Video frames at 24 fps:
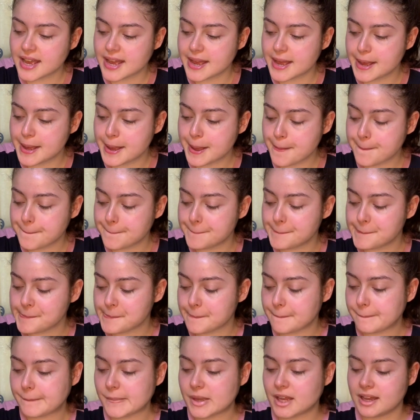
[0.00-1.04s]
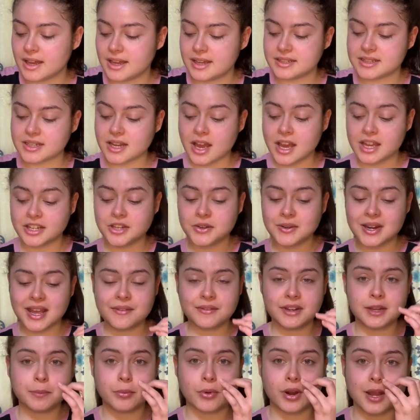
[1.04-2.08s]
And I don't
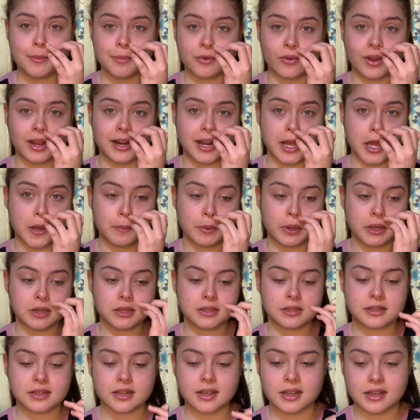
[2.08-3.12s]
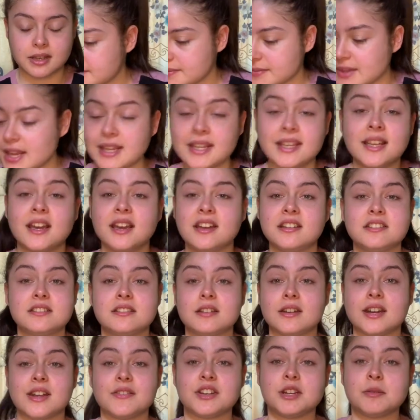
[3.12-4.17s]
have any primer right now because yeah, I just
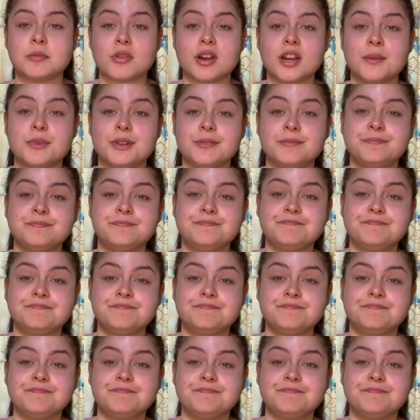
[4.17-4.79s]
don't have any primer.